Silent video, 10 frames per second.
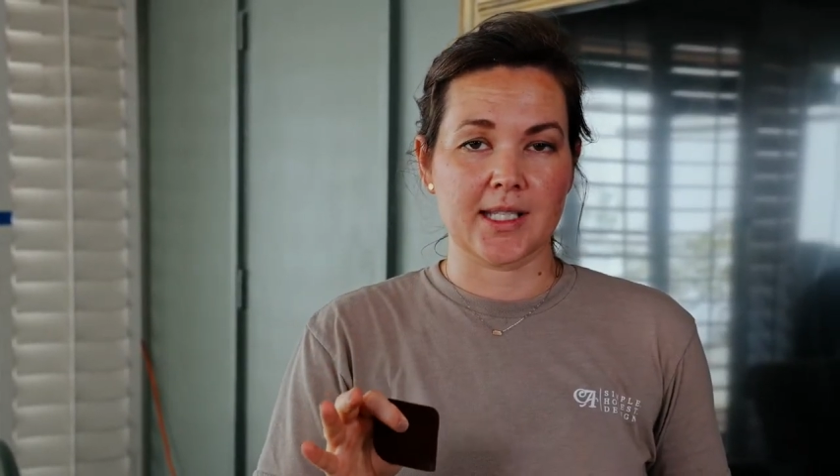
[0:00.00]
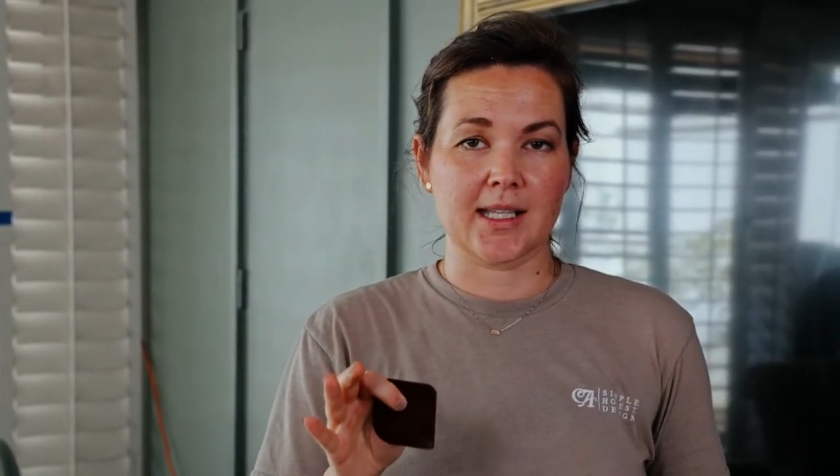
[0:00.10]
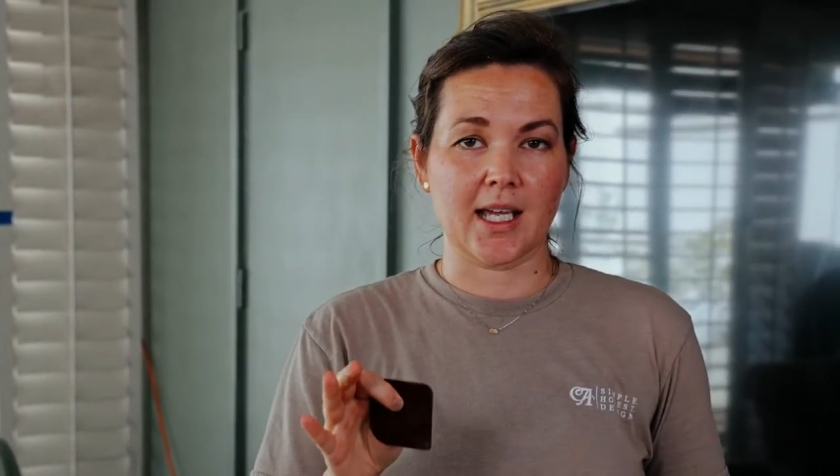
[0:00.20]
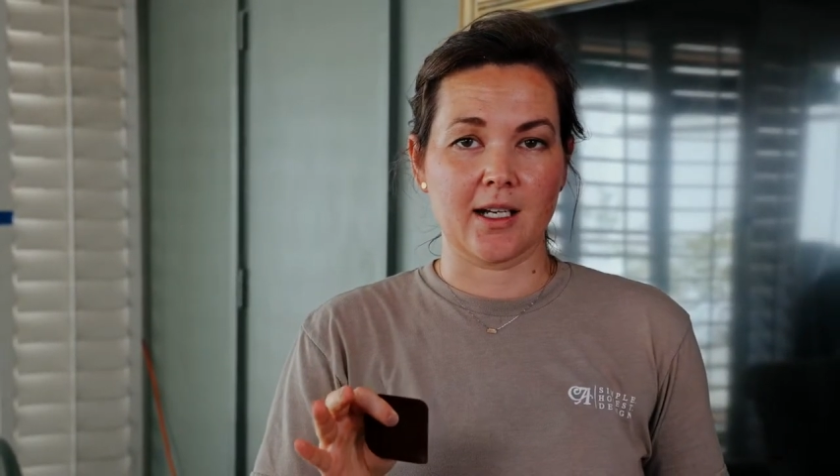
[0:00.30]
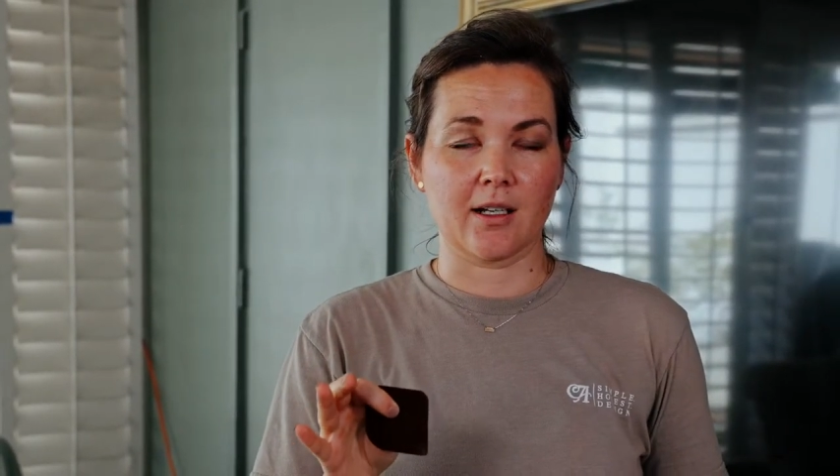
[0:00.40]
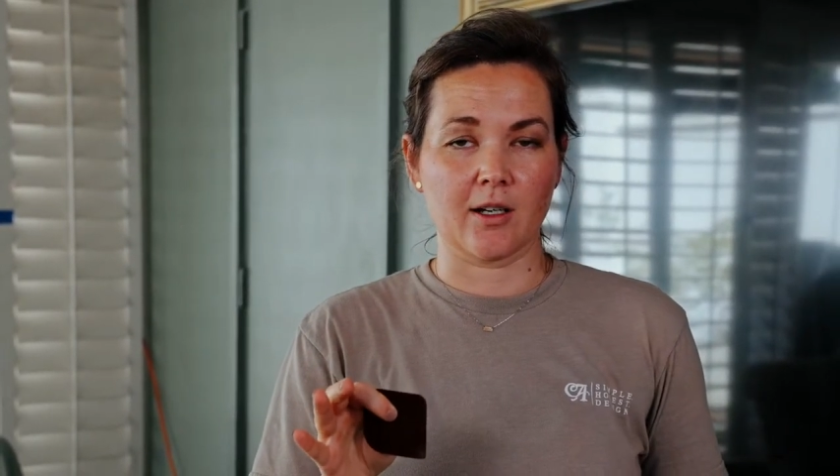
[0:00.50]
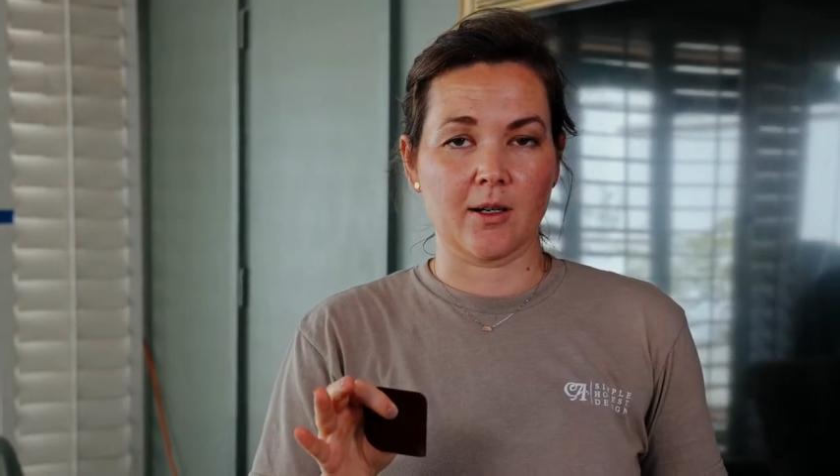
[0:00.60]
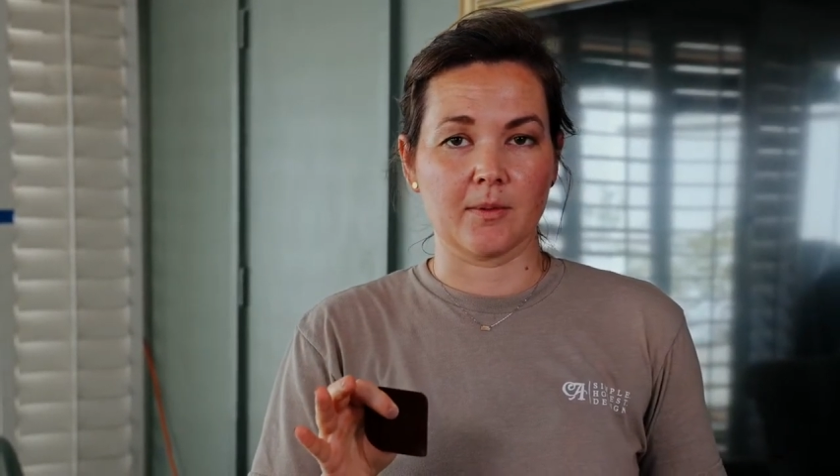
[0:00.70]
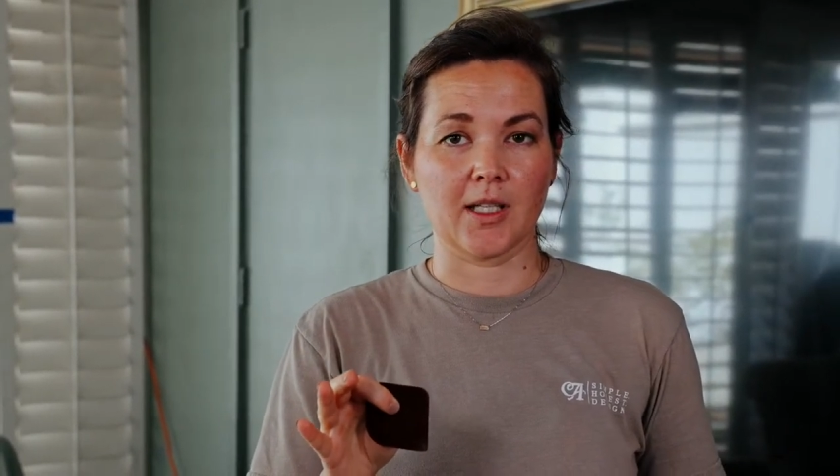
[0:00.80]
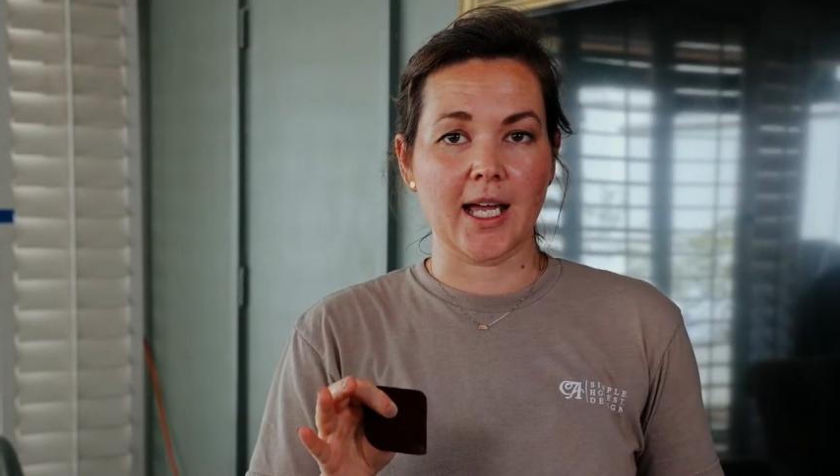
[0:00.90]
in that
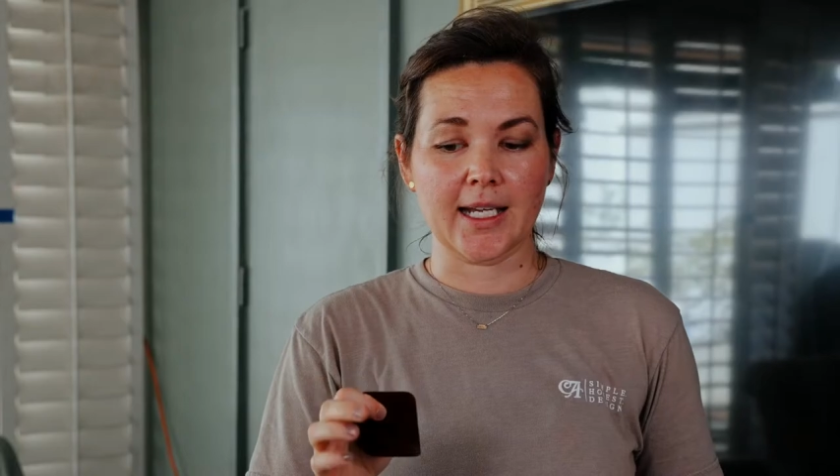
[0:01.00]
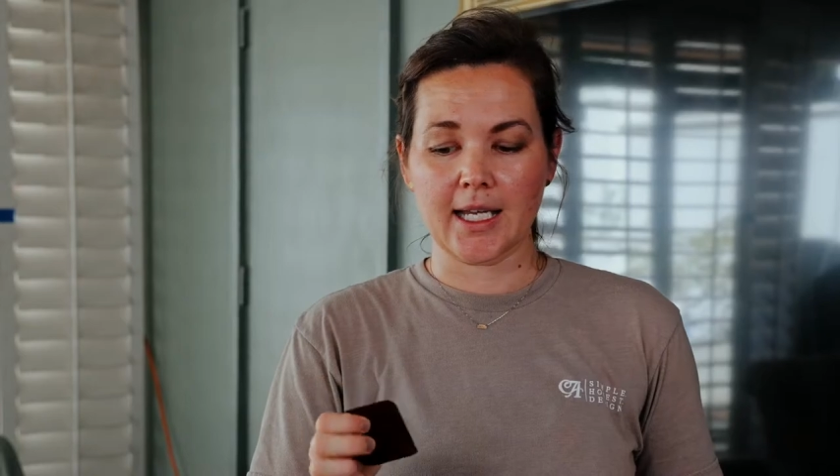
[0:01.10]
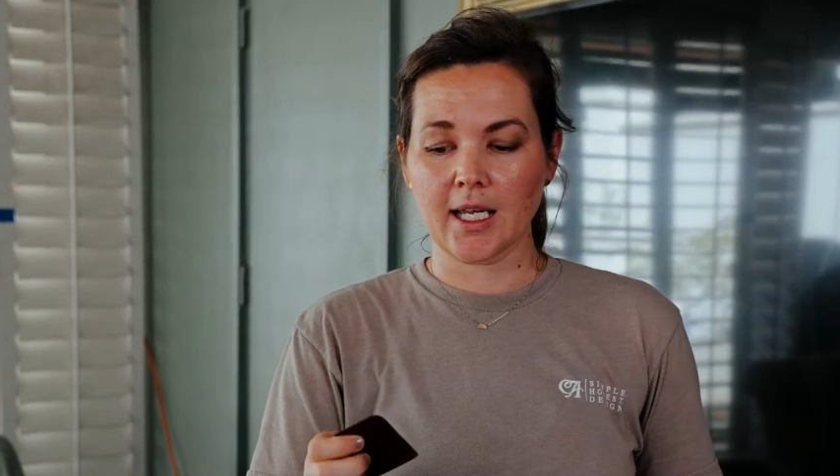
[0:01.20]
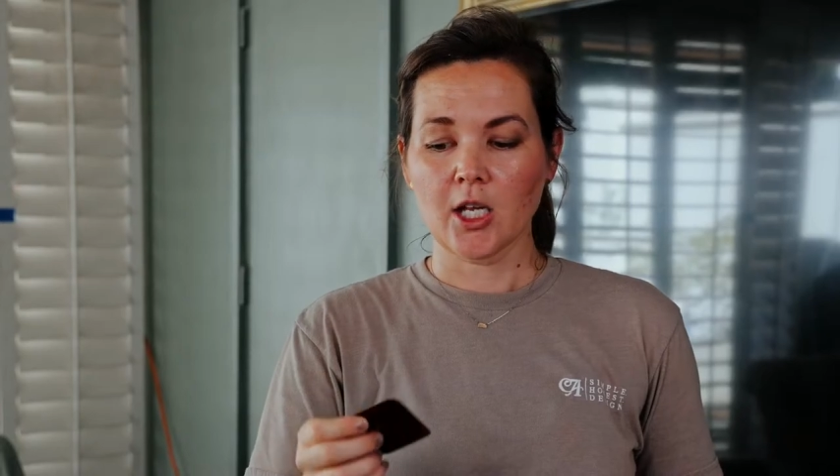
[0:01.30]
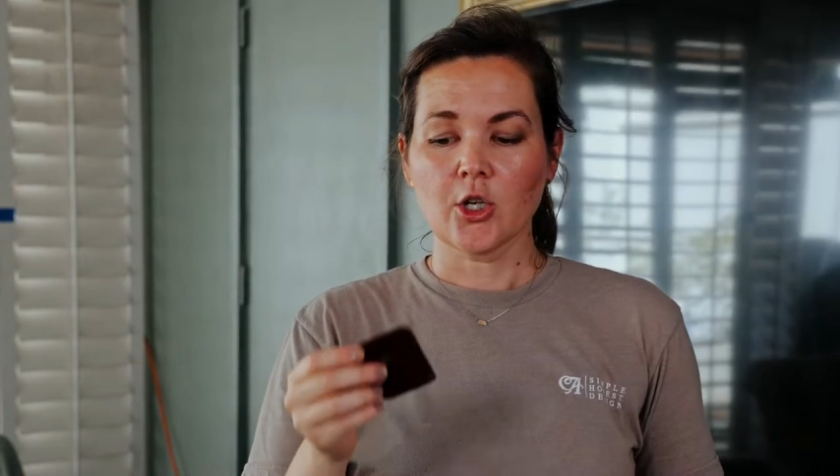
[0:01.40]
um, lining,